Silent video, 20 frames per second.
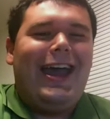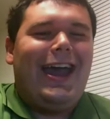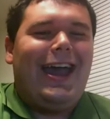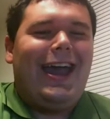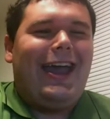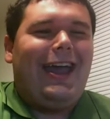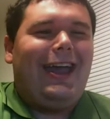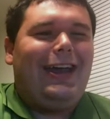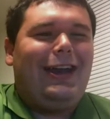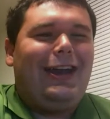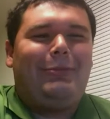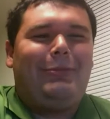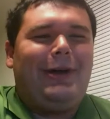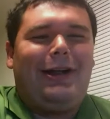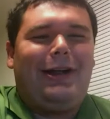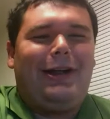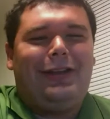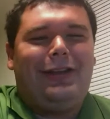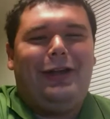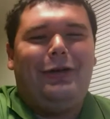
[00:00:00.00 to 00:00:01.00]
and
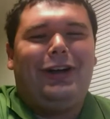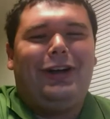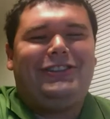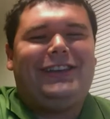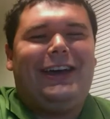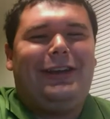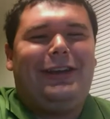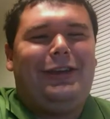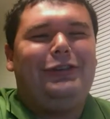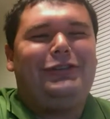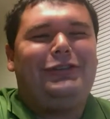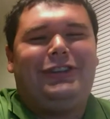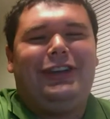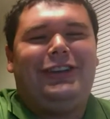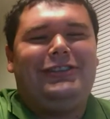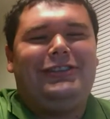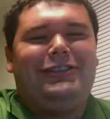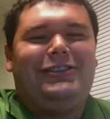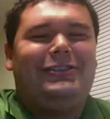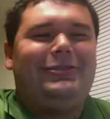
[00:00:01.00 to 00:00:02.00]
apparently he wants out of Houston
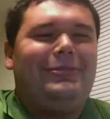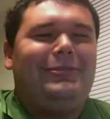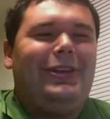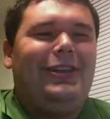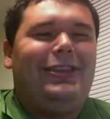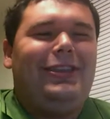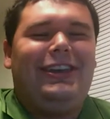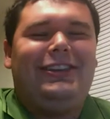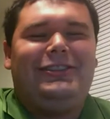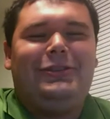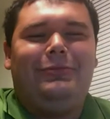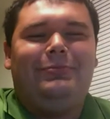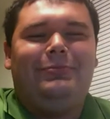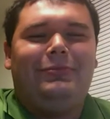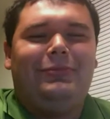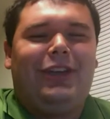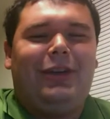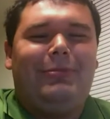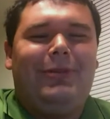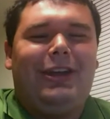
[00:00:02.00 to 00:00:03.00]
because he thinks he
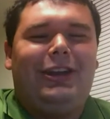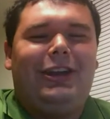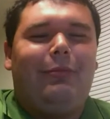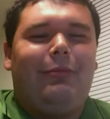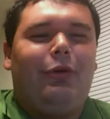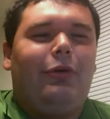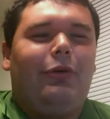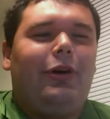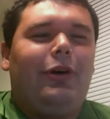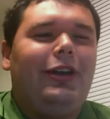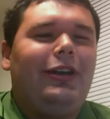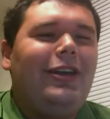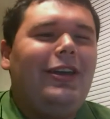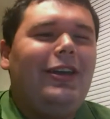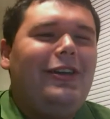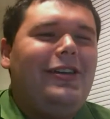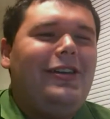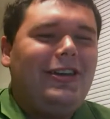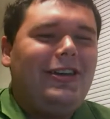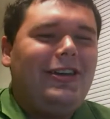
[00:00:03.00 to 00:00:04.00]
could be a number 1.
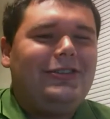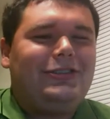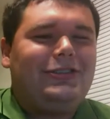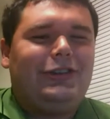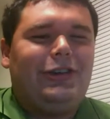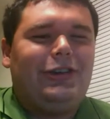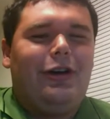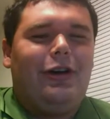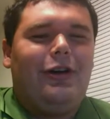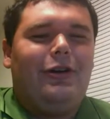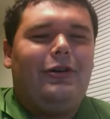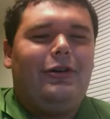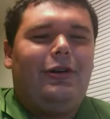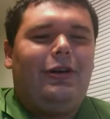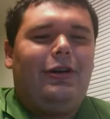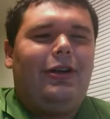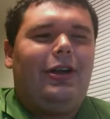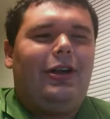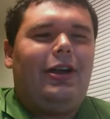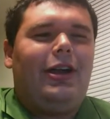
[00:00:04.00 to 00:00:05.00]
So
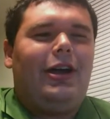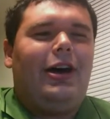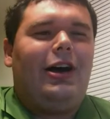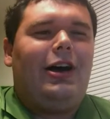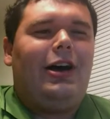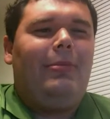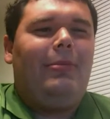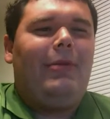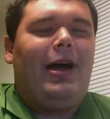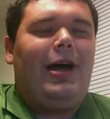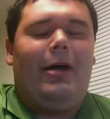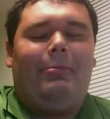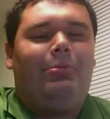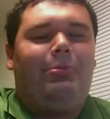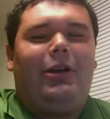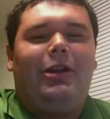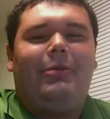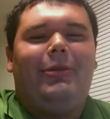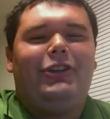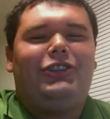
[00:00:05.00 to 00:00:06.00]

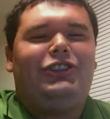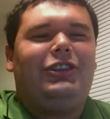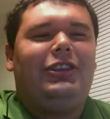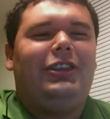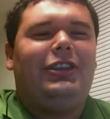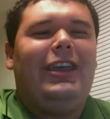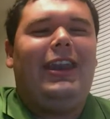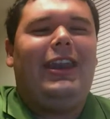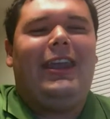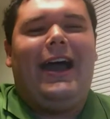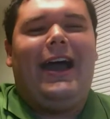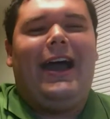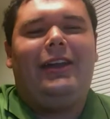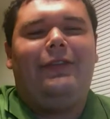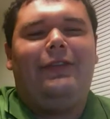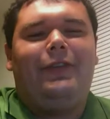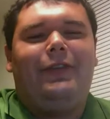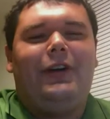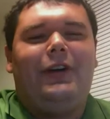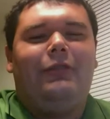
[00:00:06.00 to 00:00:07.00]
pretty much getting out
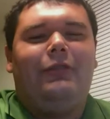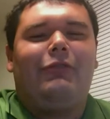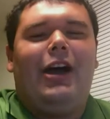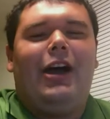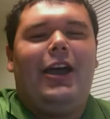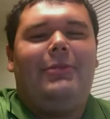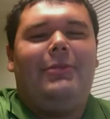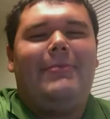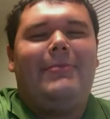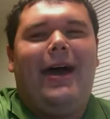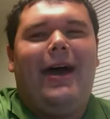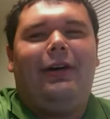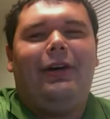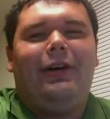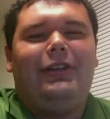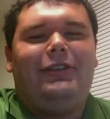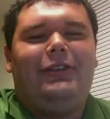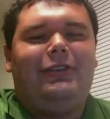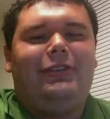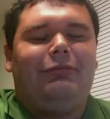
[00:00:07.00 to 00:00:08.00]
of a Ryan
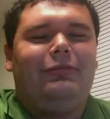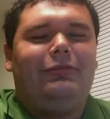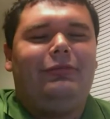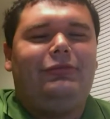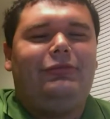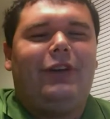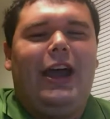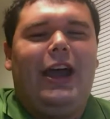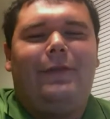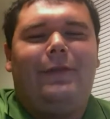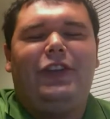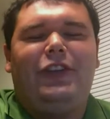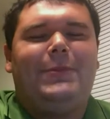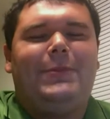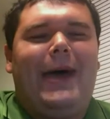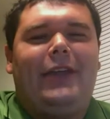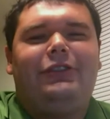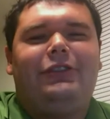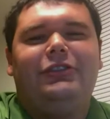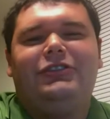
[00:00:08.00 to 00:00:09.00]

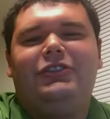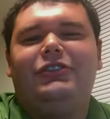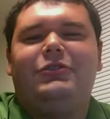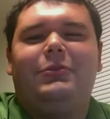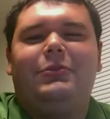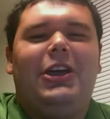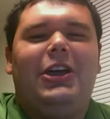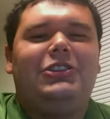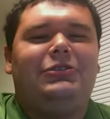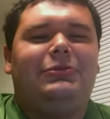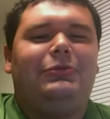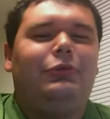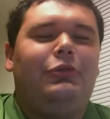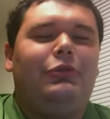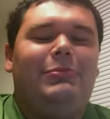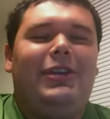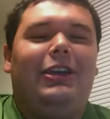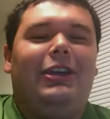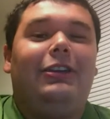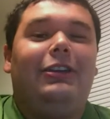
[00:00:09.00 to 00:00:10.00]
Fitzpatrick situation
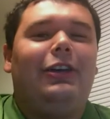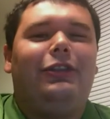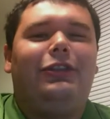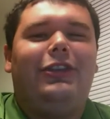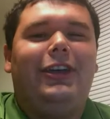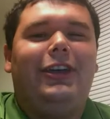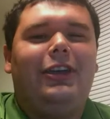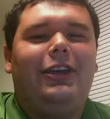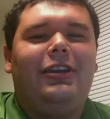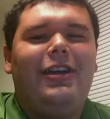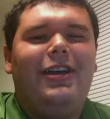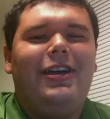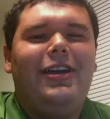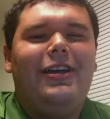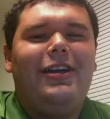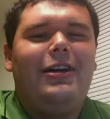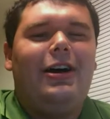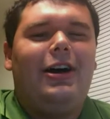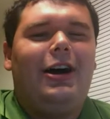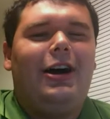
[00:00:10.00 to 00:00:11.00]
would be a good thing,
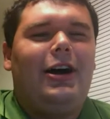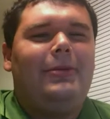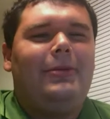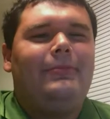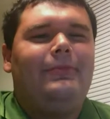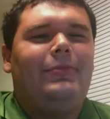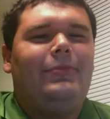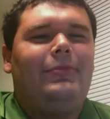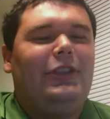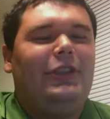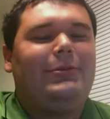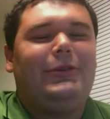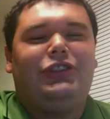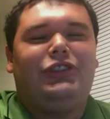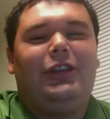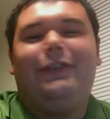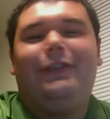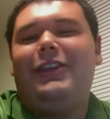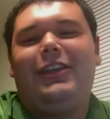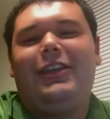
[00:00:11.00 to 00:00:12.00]

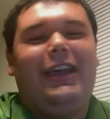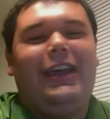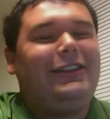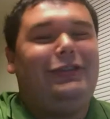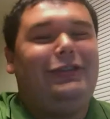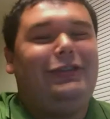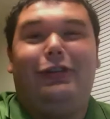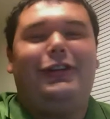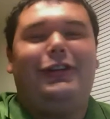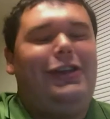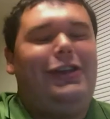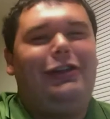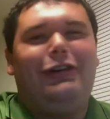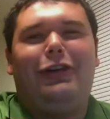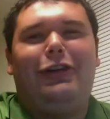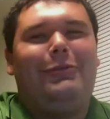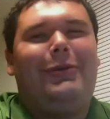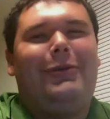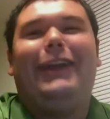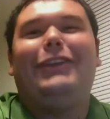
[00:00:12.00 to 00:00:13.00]
especially if you can get to
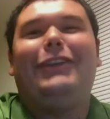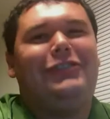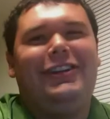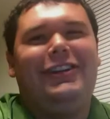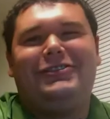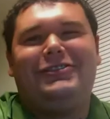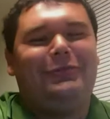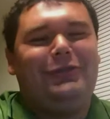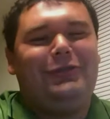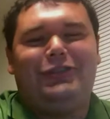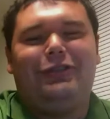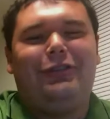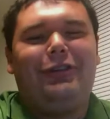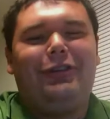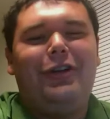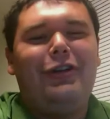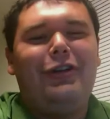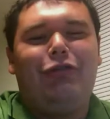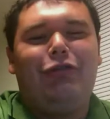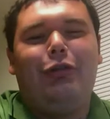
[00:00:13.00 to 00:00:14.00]
the Patriots, which
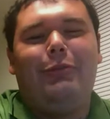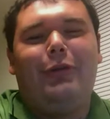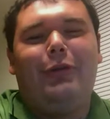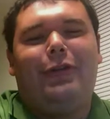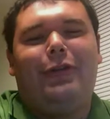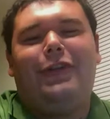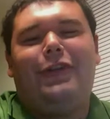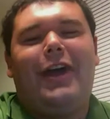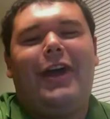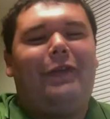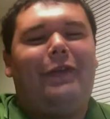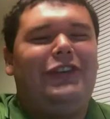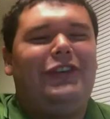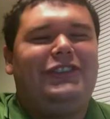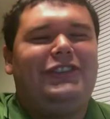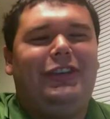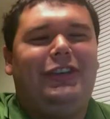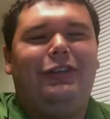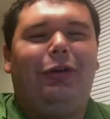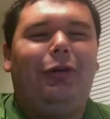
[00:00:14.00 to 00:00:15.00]
is rumored for every
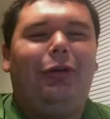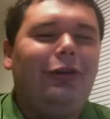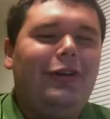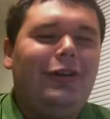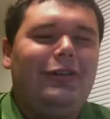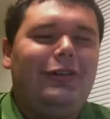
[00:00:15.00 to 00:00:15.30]
single